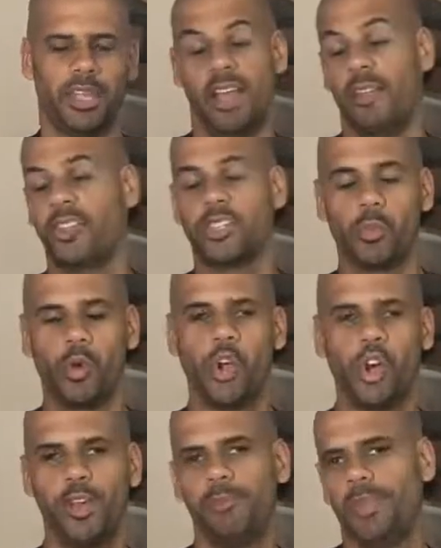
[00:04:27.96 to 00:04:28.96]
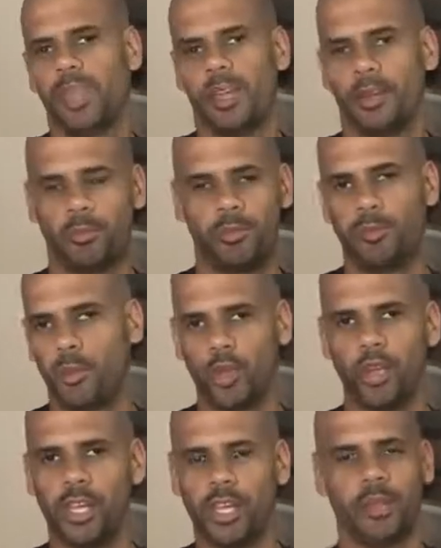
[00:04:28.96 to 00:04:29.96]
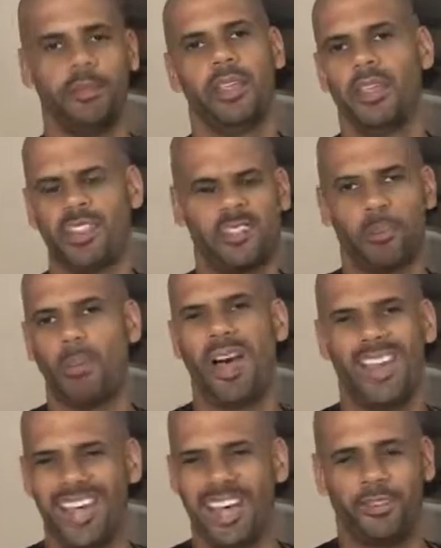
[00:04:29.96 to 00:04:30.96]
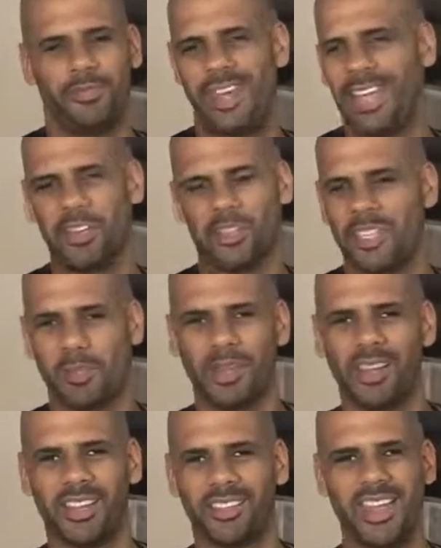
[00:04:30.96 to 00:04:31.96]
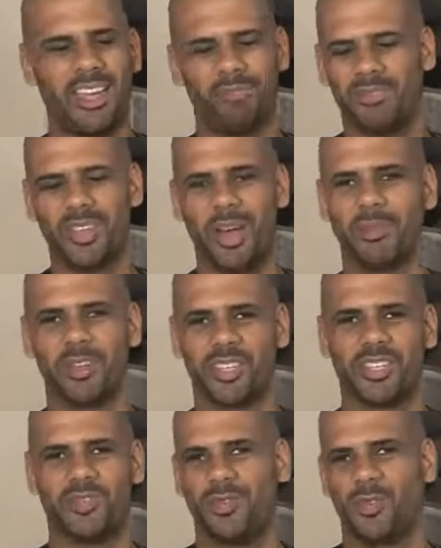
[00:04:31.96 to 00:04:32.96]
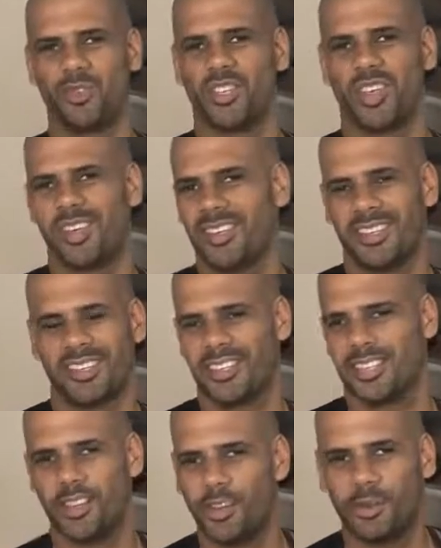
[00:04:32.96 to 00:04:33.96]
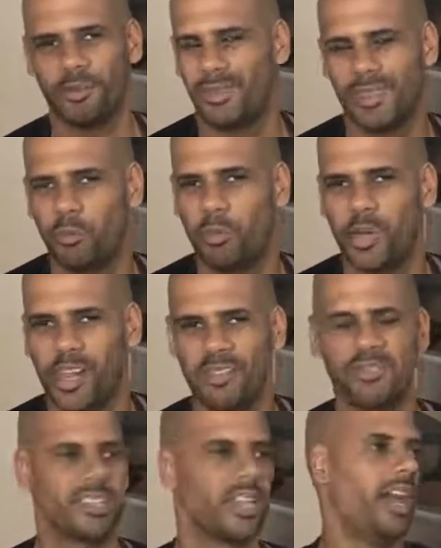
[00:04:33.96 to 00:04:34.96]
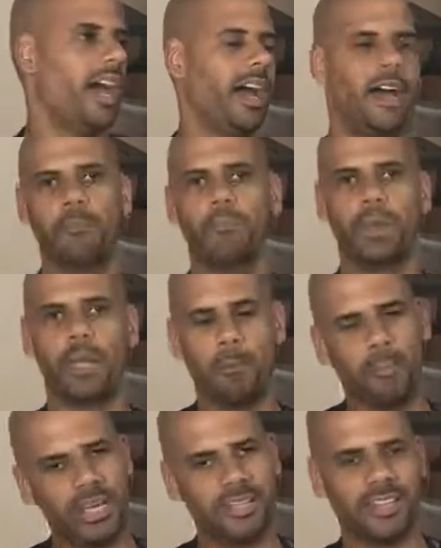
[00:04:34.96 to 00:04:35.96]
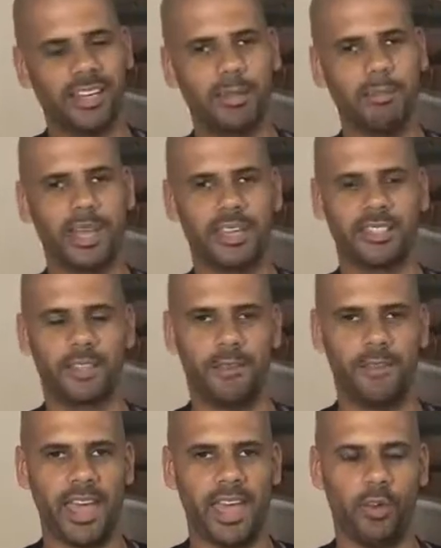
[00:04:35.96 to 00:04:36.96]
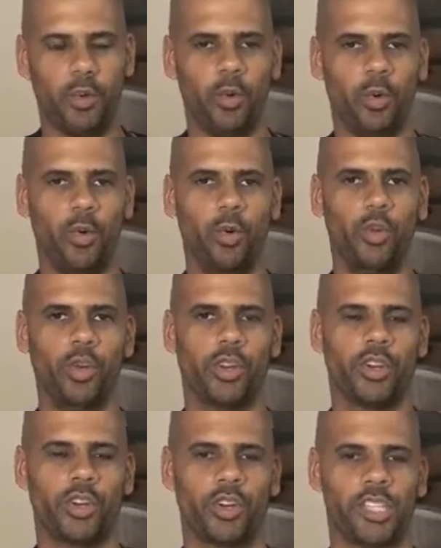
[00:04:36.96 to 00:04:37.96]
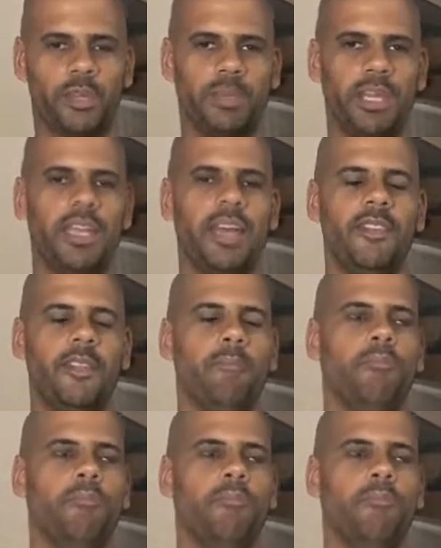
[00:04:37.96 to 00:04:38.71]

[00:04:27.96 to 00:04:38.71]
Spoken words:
There's a word, Google it, the Maillard effect or something like that. I'm not a food scientist, so whatever. But it basically makes the fat all crispy and the